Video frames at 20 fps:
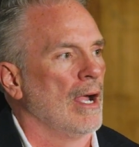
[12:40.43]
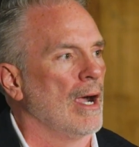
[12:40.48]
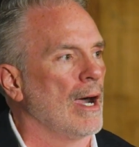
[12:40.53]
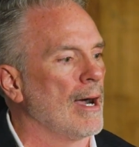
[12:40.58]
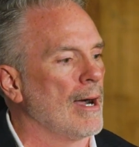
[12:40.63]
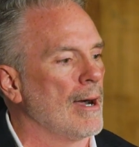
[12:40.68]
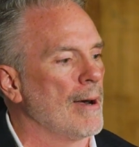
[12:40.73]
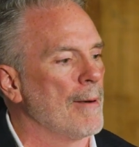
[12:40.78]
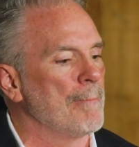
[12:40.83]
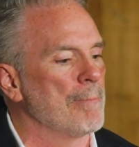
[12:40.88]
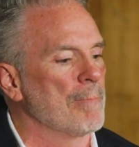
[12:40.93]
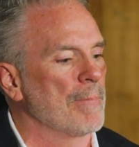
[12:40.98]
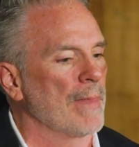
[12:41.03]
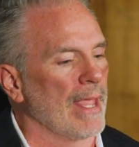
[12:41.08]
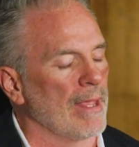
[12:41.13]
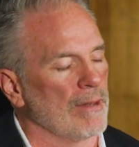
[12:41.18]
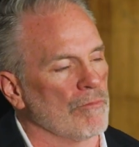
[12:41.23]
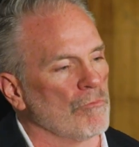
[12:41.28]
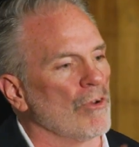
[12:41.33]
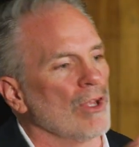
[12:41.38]

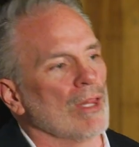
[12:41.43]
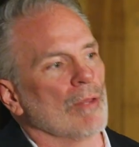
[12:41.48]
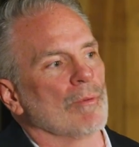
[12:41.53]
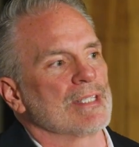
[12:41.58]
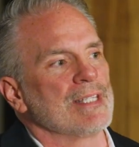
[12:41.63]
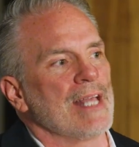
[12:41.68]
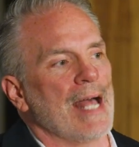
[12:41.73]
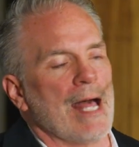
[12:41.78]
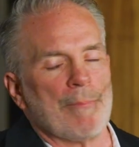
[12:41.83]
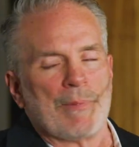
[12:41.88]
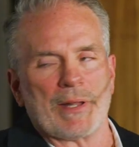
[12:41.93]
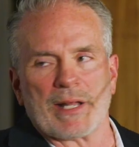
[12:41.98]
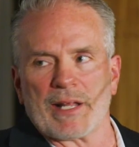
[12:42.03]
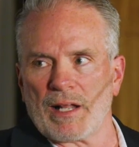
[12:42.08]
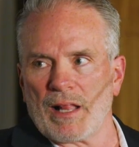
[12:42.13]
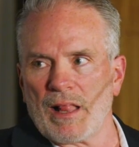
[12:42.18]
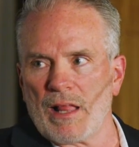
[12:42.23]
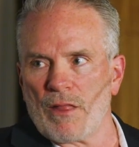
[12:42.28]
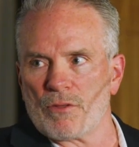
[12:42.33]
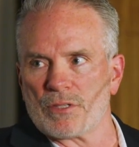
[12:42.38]
And really what's happening
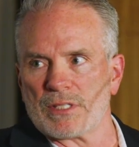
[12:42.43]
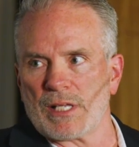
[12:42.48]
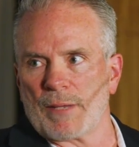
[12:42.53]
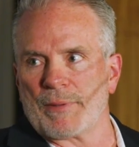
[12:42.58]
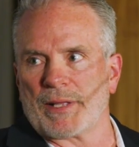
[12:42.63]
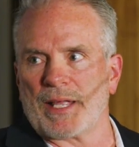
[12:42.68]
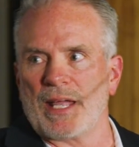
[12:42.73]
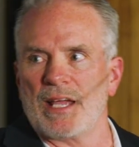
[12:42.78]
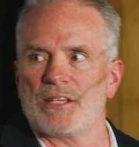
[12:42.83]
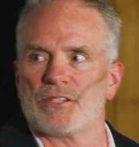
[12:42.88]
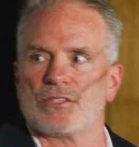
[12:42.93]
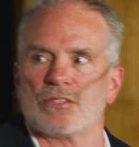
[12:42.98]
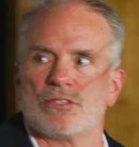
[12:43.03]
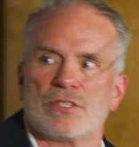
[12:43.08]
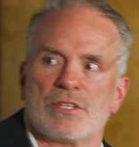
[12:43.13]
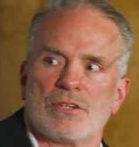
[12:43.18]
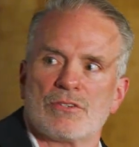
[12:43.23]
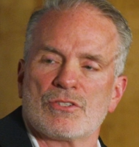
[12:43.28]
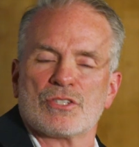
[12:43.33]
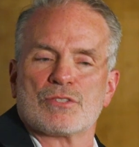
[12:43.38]
in a lot of those
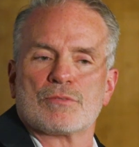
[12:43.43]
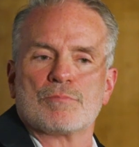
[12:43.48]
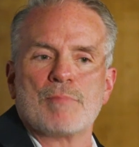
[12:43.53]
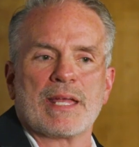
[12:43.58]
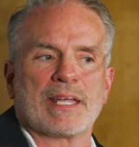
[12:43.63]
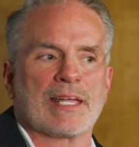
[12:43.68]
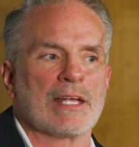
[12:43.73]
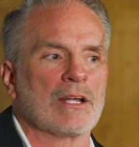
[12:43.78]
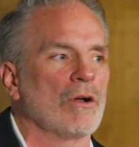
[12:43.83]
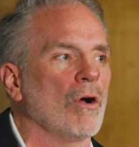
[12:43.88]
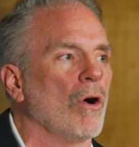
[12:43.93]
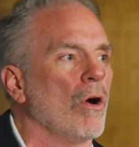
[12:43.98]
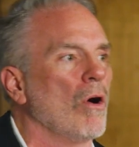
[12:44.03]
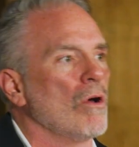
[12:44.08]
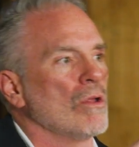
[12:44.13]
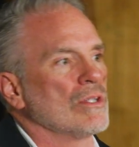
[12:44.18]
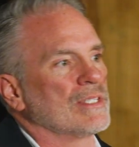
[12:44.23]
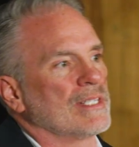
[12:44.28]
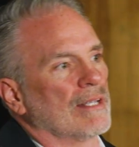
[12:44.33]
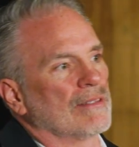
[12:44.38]
applications, they're just making
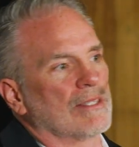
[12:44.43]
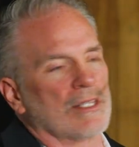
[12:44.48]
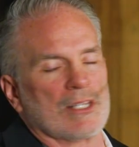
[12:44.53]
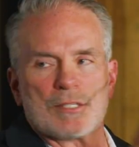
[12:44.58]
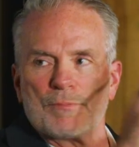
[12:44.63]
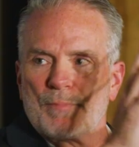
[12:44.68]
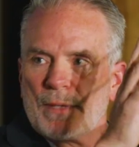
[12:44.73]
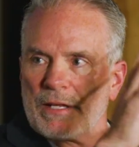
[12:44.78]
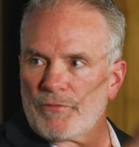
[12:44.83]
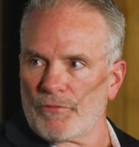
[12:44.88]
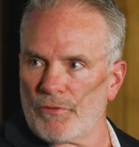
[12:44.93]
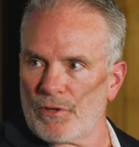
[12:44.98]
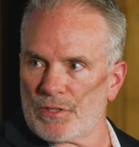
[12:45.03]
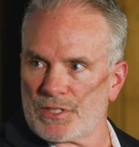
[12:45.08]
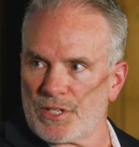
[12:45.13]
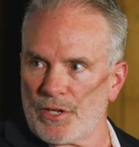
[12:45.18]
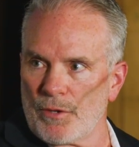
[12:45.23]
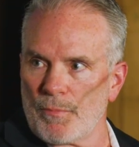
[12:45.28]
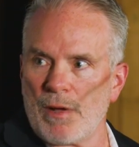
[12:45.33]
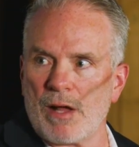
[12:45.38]
calls out to these big
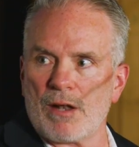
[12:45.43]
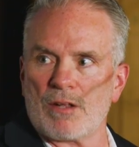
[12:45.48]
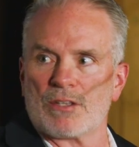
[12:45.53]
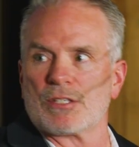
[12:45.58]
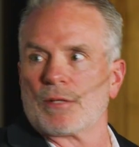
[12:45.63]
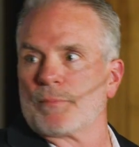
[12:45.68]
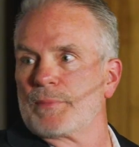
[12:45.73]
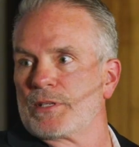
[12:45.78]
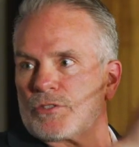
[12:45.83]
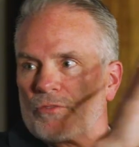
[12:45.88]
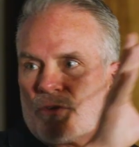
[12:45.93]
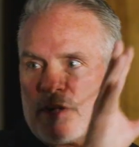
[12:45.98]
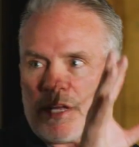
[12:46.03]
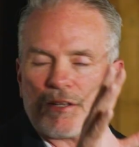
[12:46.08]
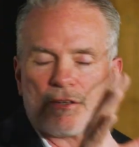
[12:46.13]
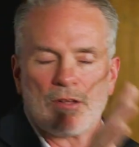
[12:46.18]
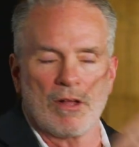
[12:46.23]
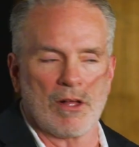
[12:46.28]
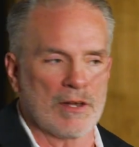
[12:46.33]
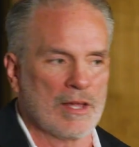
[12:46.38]
frontier models that have been
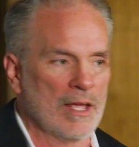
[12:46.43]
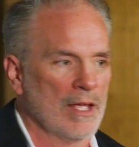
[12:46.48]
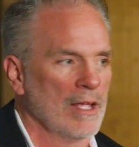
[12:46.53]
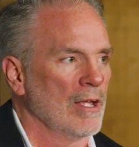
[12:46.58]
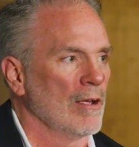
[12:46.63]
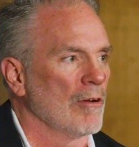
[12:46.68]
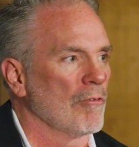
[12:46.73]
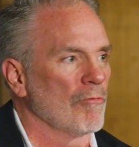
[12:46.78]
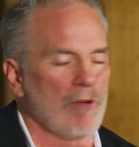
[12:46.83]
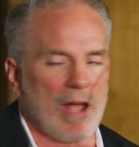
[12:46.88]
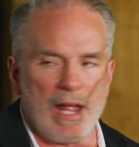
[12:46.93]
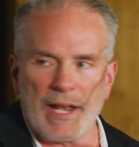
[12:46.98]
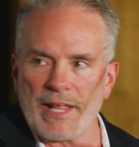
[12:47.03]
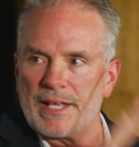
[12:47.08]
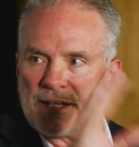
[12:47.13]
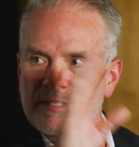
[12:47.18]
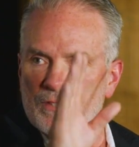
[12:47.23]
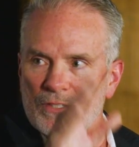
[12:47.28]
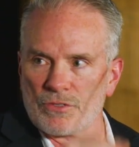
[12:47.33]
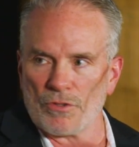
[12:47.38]
trained on
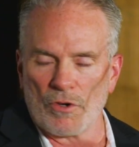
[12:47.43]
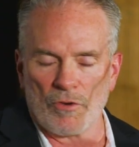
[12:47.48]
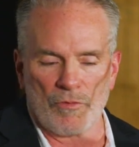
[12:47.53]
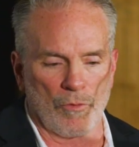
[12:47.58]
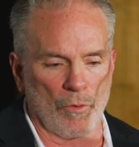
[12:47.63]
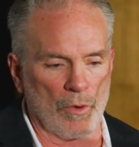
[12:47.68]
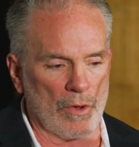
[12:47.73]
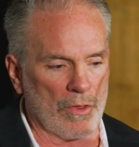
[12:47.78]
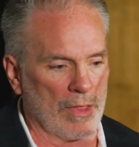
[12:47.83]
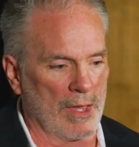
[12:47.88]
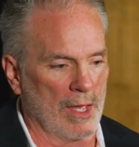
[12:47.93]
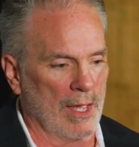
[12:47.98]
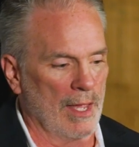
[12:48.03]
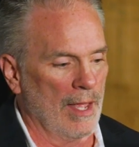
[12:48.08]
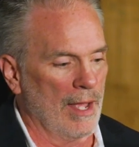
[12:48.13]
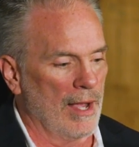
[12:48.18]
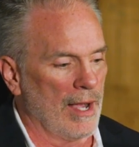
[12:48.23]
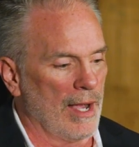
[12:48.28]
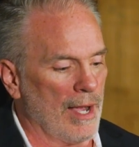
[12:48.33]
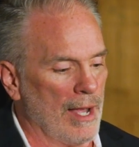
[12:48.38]
Reddit and so forth.
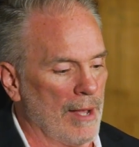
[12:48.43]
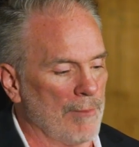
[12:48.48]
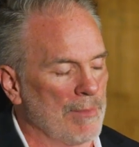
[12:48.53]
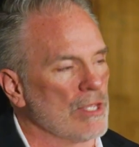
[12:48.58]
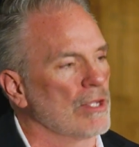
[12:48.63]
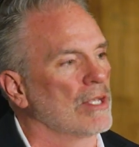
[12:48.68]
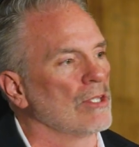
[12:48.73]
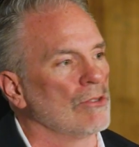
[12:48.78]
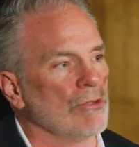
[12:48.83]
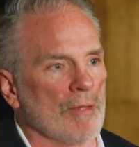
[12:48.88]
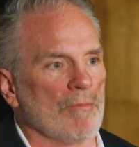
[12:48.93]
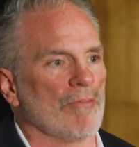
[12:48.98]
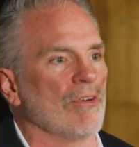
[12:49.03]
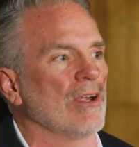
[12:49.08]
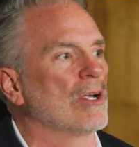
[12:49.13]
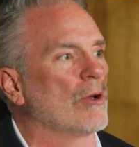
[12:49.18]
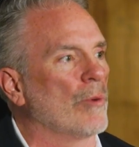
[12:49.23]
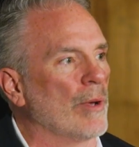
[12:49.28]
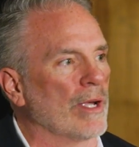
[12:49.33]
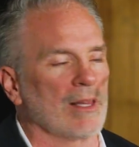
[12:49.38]
But you could do them
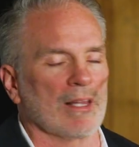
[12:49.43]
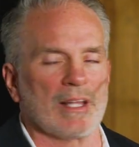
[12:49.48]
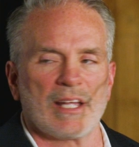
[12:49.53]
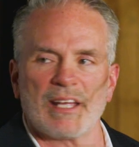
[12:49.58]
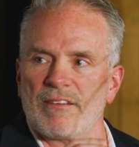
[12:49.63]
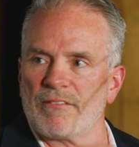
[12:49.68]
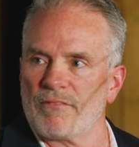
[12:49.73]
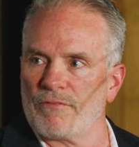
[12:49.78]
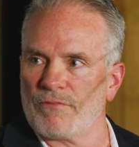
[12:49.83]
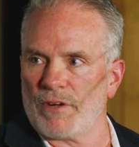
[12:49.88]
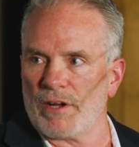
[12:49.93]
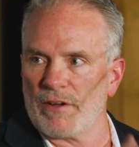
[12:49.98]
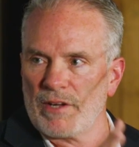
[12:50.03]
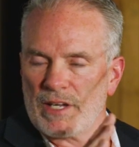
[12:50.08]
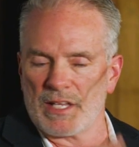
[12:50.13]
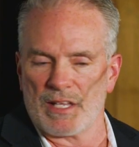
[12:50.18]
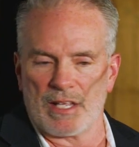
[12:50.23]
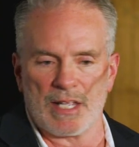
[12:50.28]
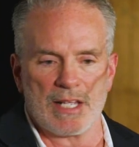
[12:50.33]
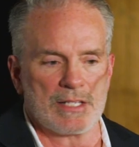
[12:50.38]
very quickly and
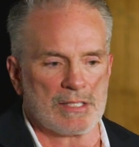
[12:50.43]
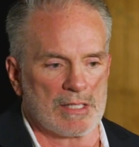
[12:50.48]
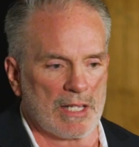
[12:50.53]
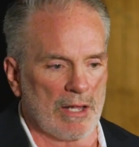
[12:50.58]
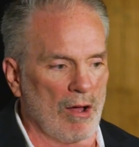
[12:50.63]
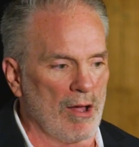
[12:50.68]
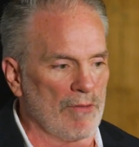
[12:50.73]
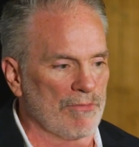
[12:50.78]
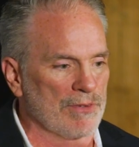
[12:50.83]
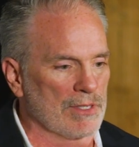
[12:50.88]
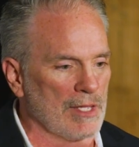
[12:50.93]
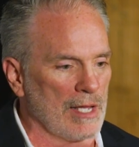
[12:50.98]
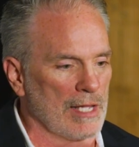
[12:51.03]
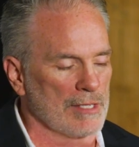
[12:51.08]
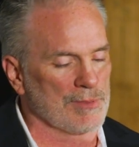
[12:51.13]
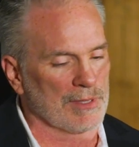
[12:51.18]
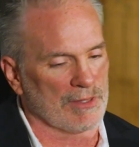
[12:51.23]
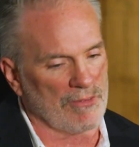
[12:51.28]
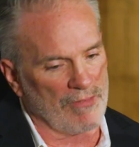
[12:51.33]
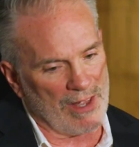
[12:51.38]
very easily
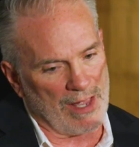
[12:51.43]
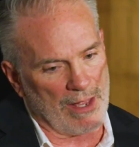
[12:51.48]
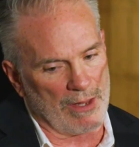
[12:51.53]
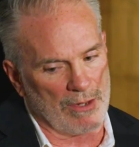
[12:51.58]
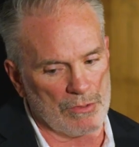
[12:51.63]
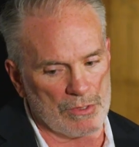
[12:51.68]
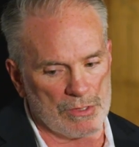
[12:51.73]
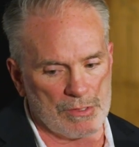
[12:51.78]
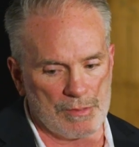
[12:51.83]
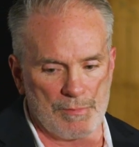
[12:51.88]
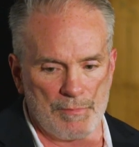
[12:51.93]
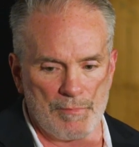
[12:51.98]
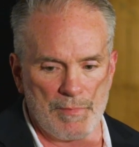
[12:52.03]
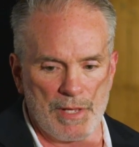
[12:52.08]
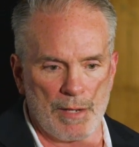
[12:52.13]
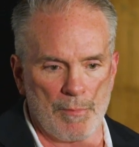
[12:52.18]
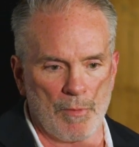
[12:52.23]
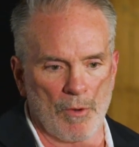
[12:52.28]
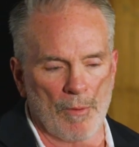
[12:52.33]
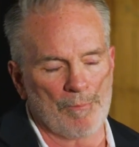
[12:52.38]
oftentimes, but the value is
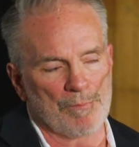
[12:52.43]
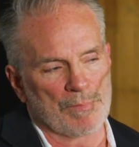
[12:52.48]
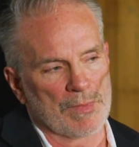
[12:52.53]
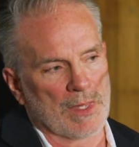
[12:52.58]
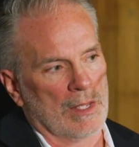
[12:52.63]
minimal.